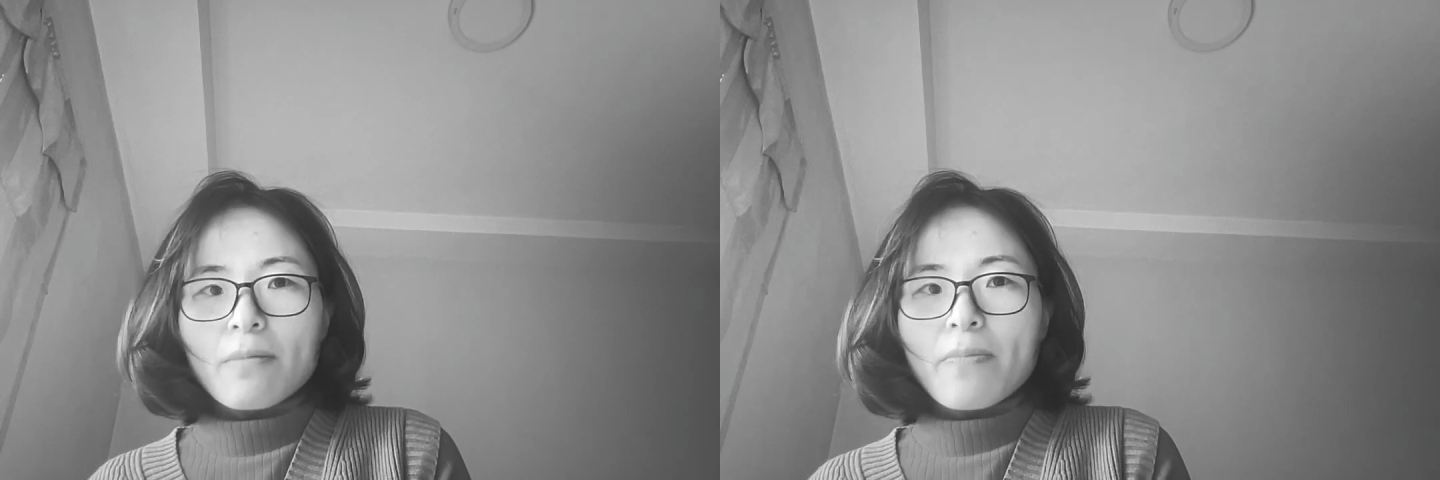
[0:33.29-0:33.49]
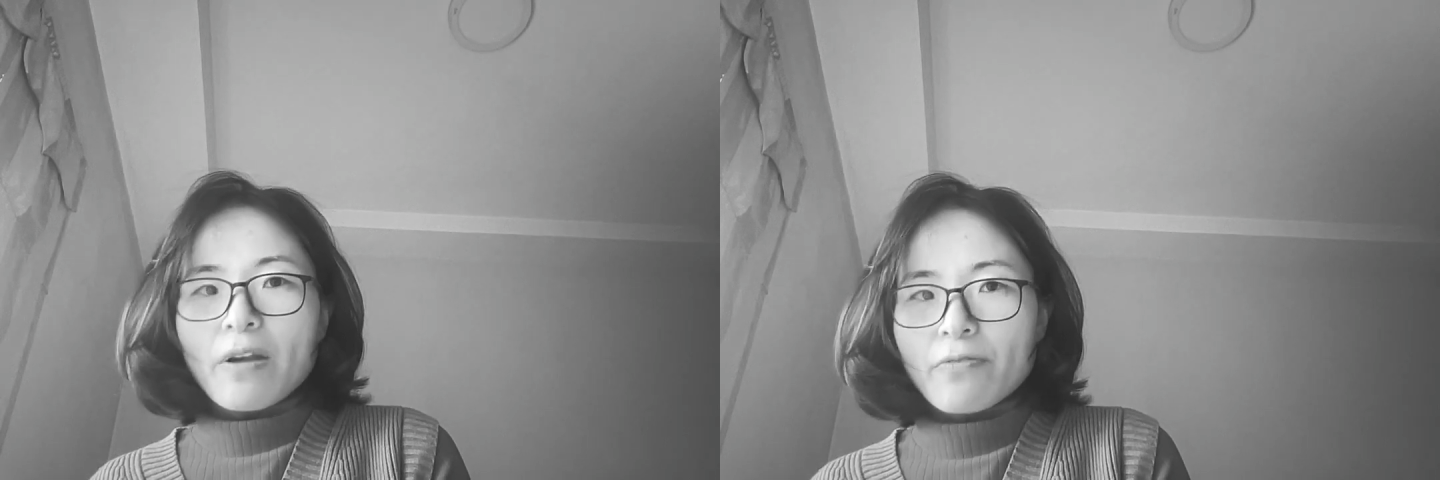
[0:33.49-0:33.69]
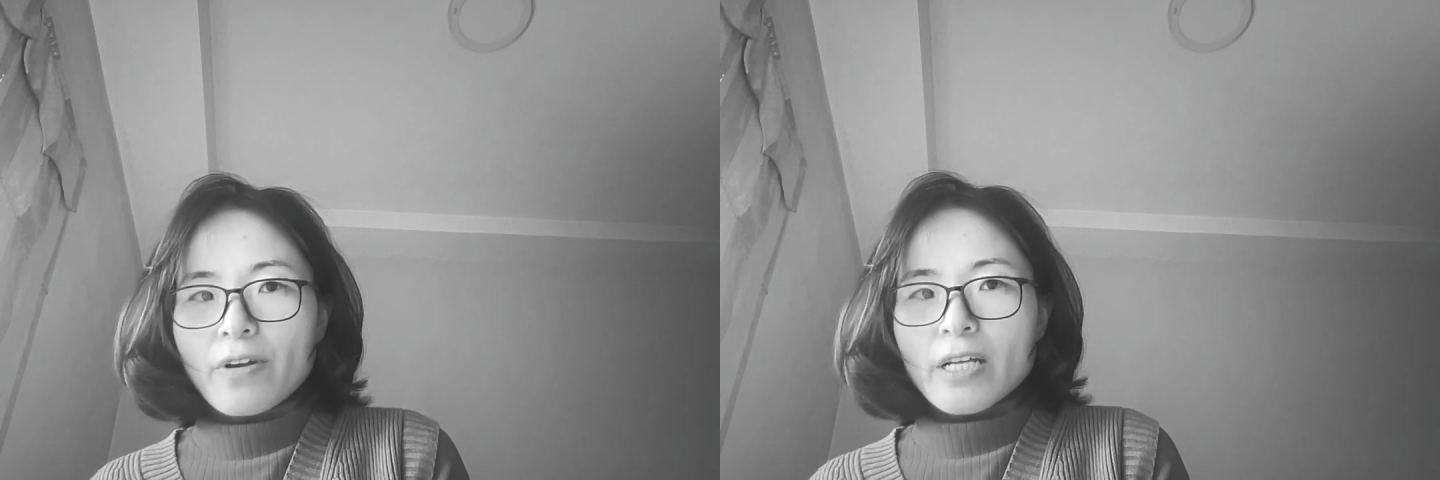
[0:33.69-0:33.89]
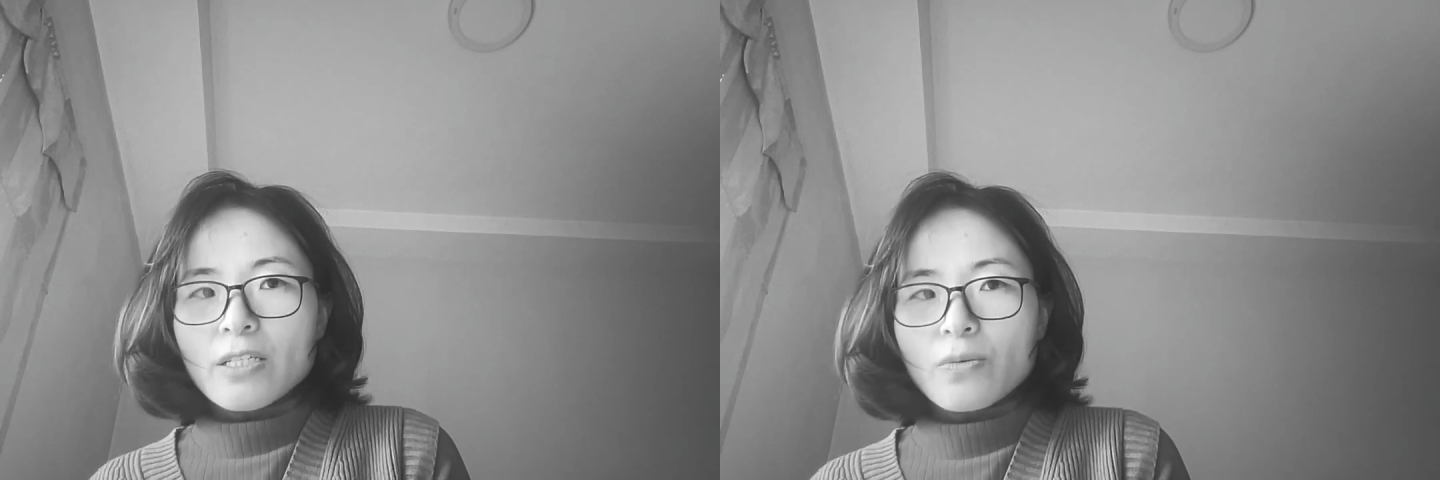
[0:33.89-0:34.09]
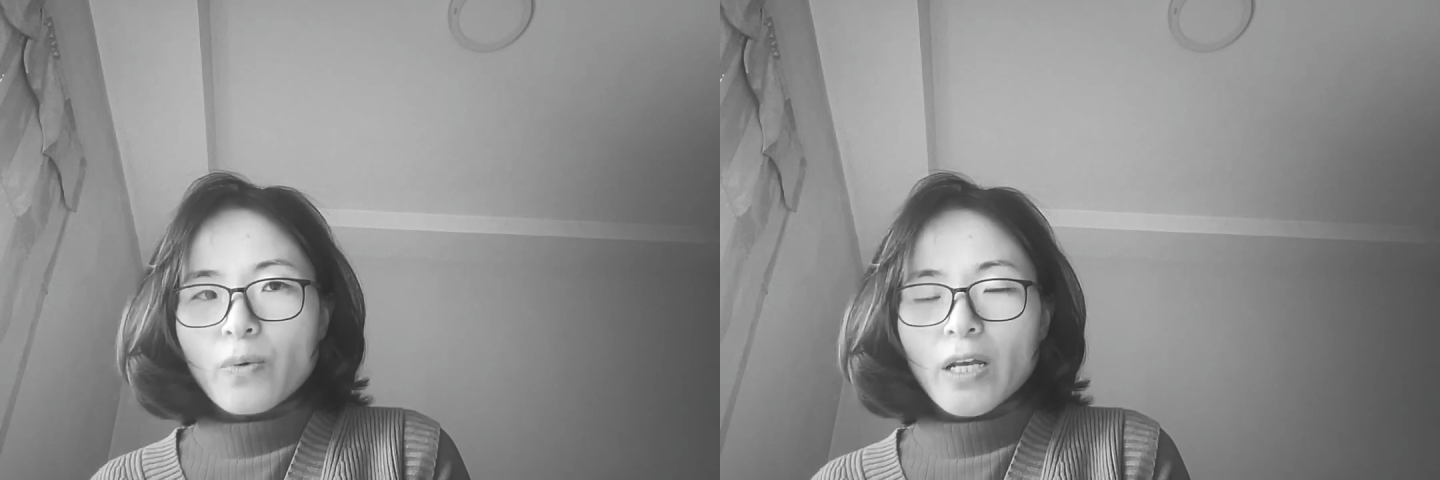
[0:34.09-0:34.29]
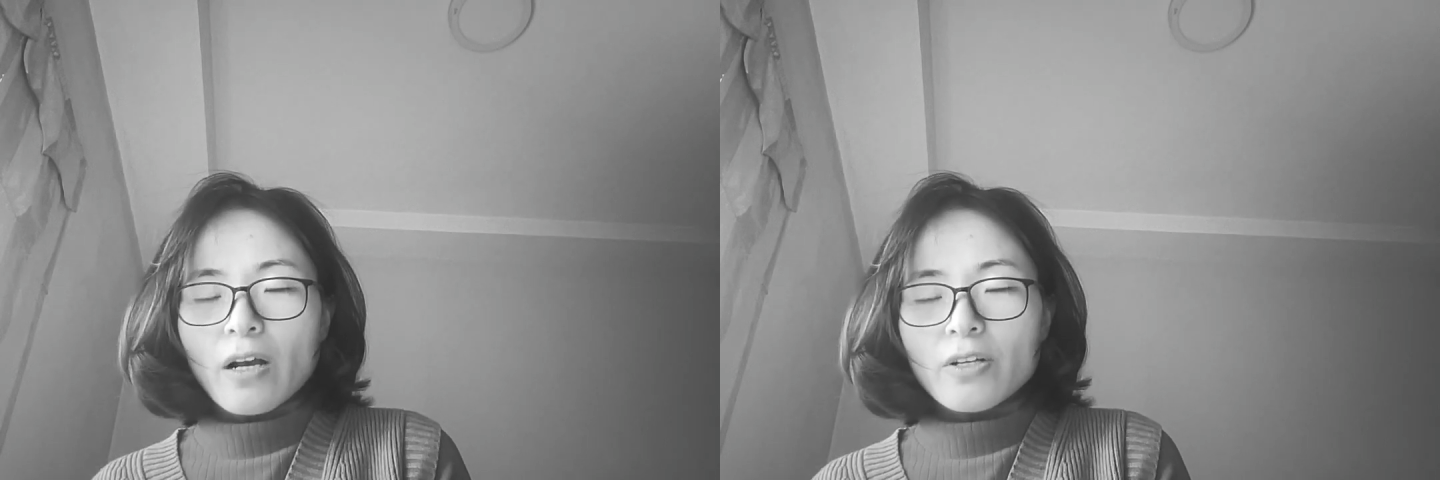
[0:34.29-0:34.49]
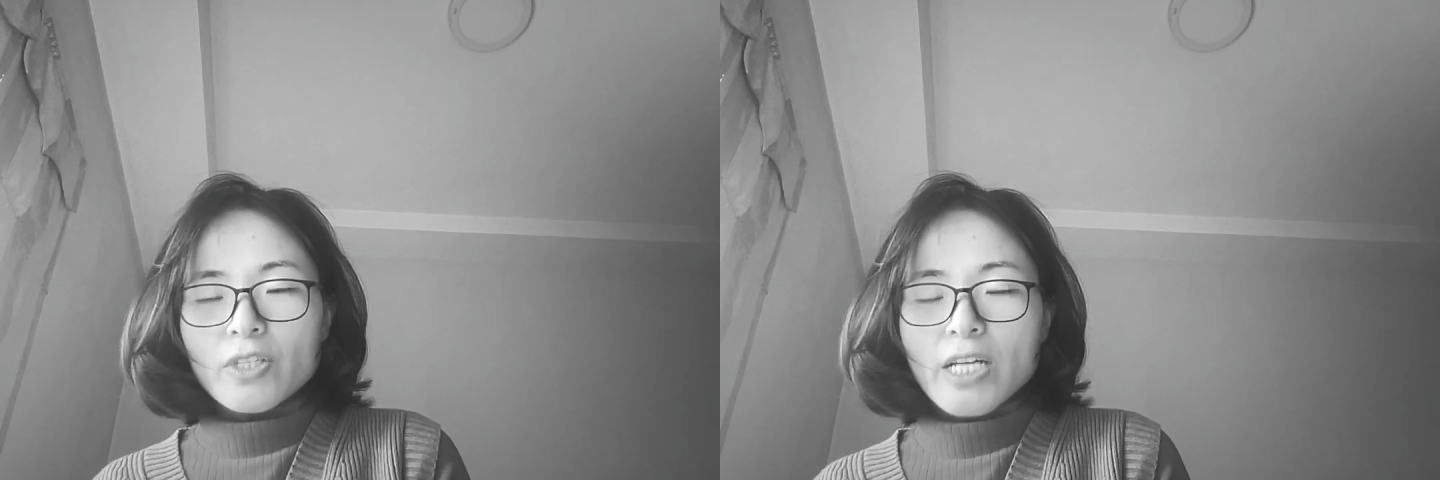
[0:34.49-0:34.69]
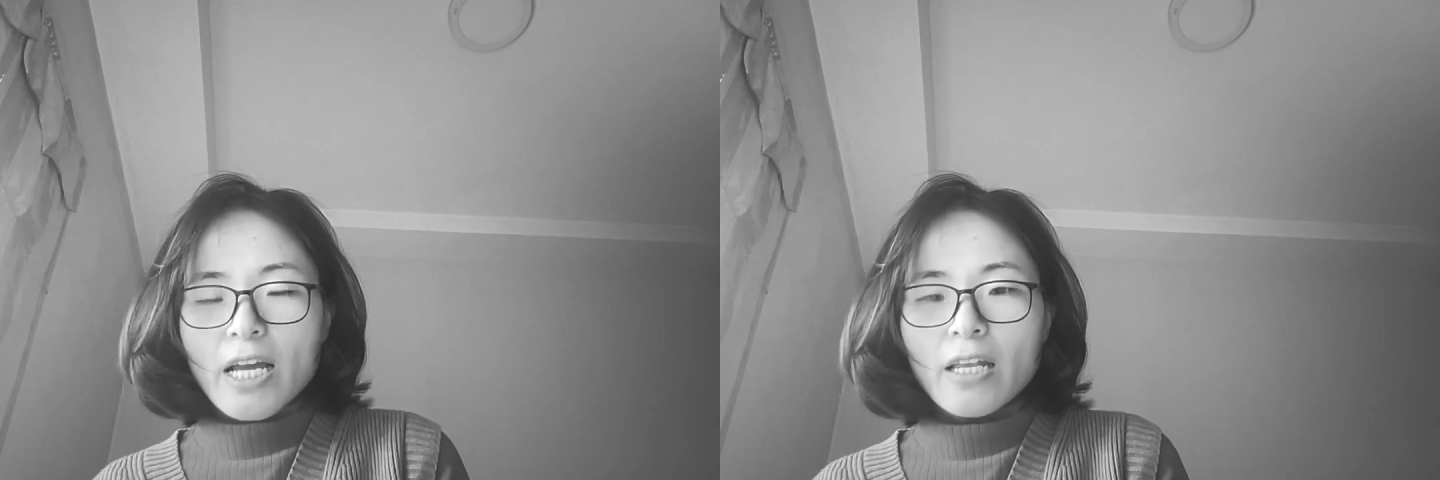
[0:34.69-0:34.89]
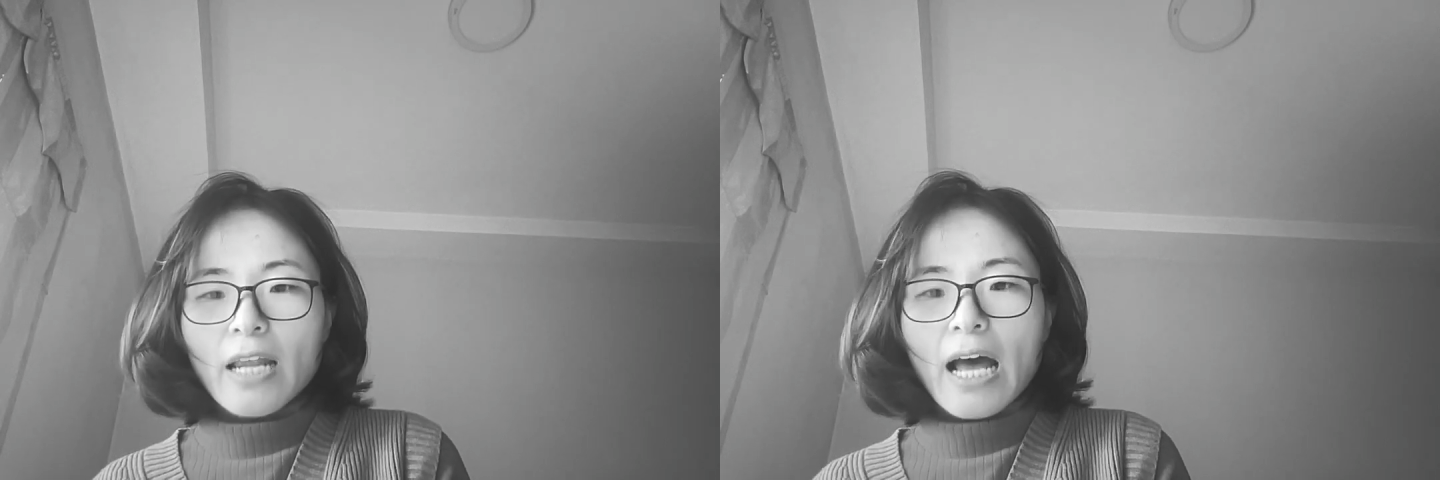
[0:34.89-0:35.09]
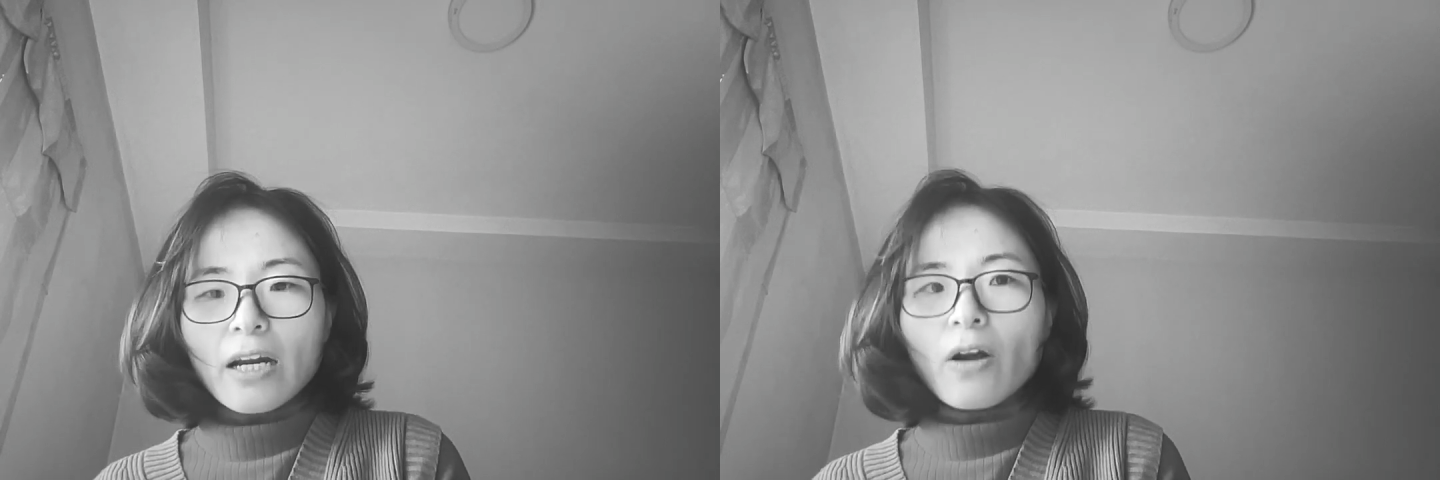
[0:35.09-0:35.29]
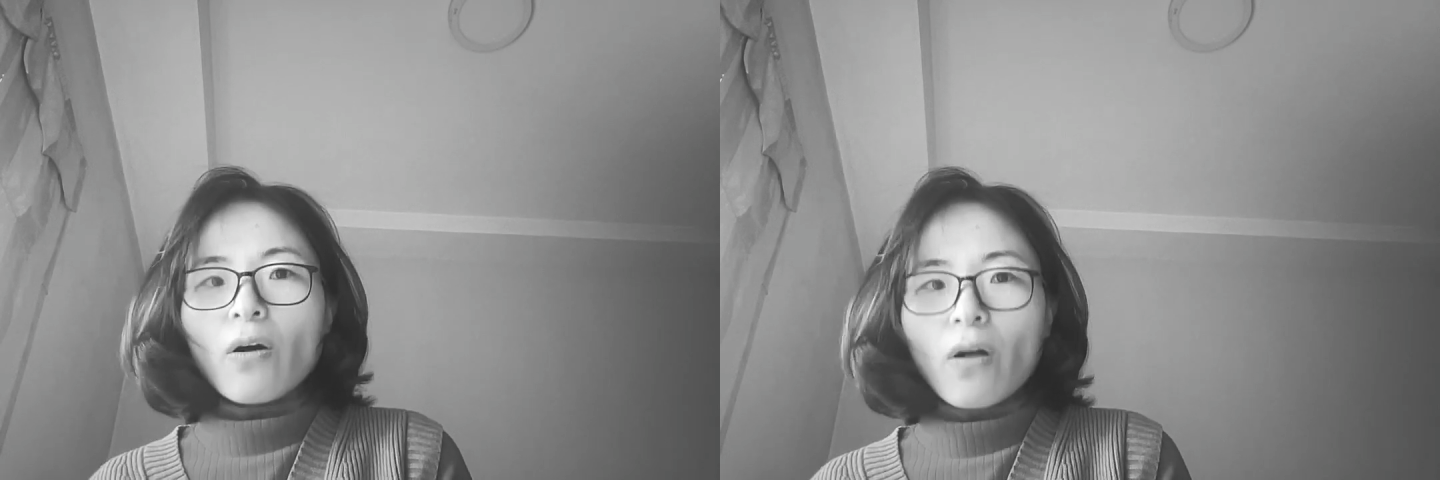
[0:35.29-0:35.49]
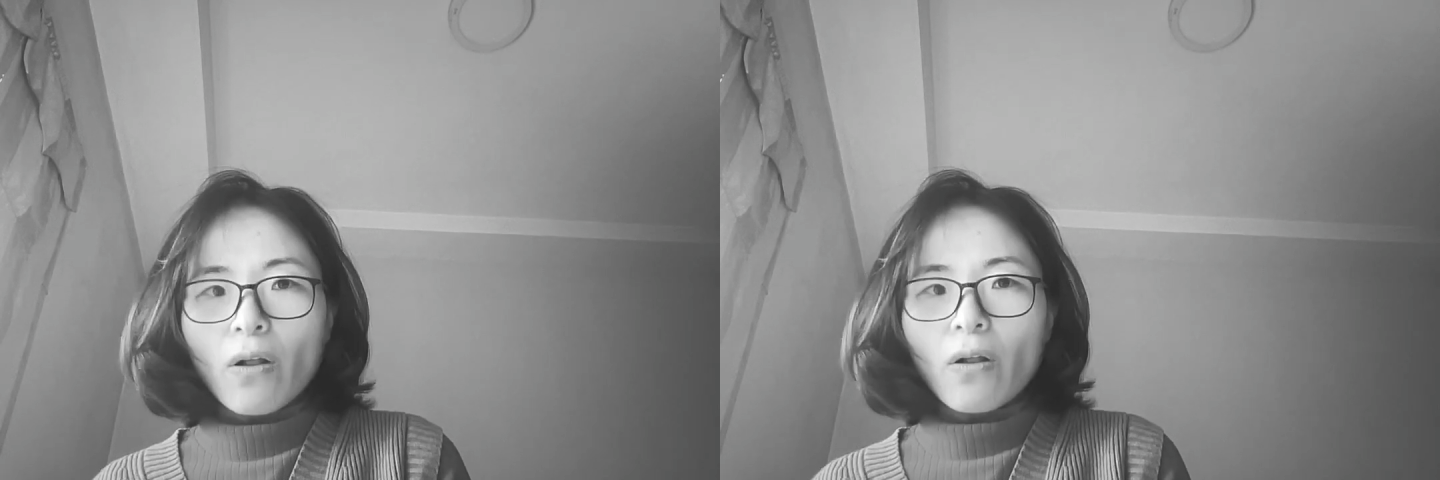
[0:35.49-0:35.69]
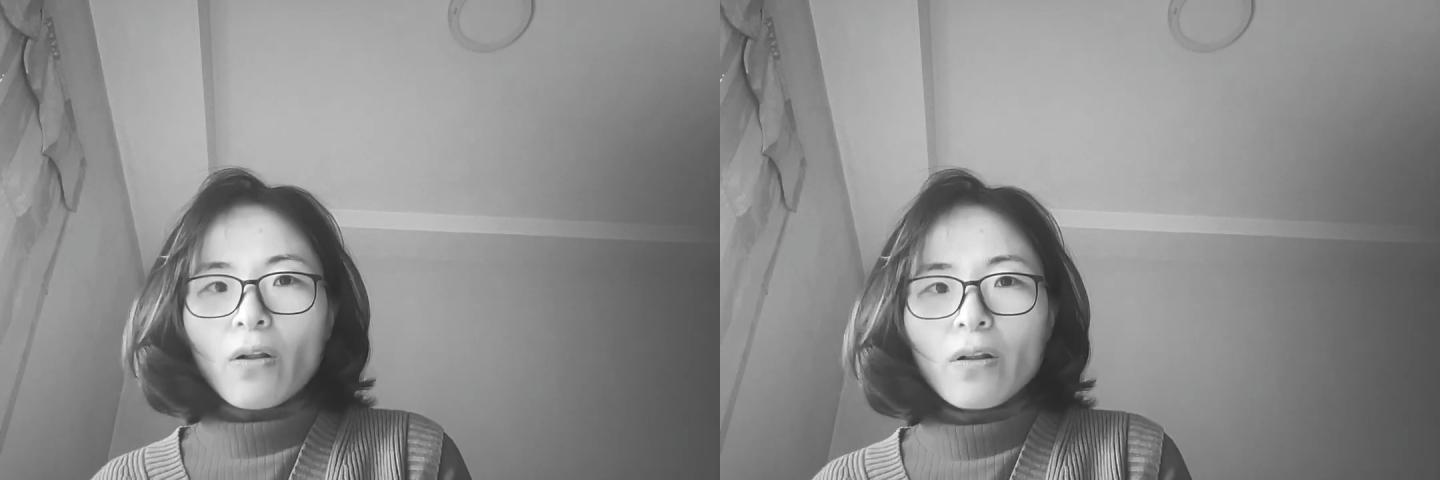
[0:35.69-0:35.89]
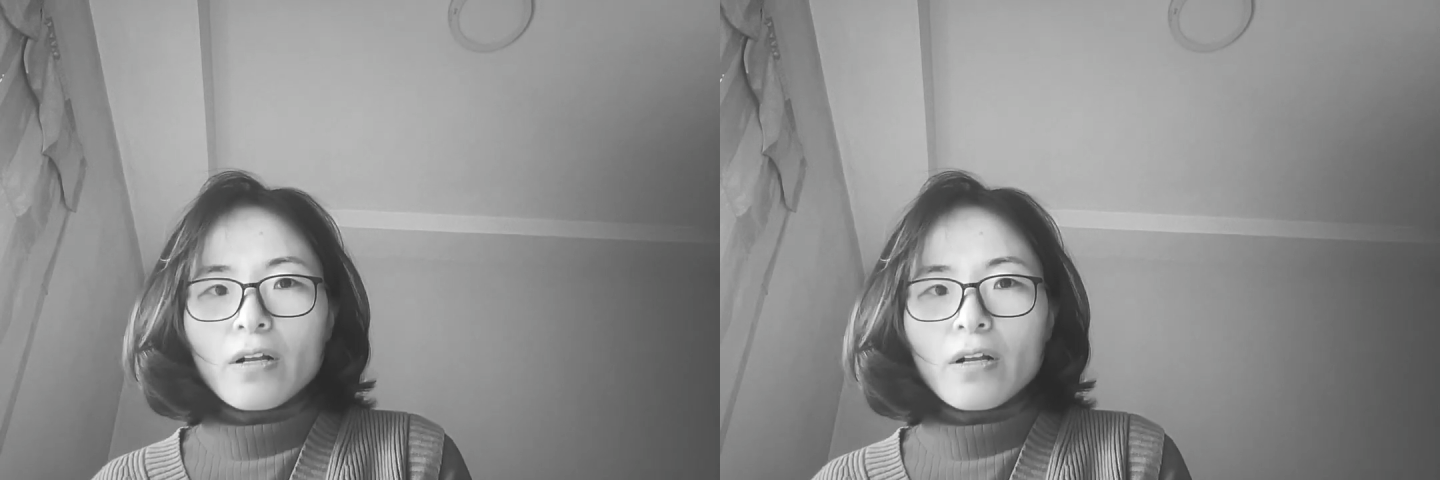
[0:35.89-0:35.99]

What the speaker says: beverages which contain alcohol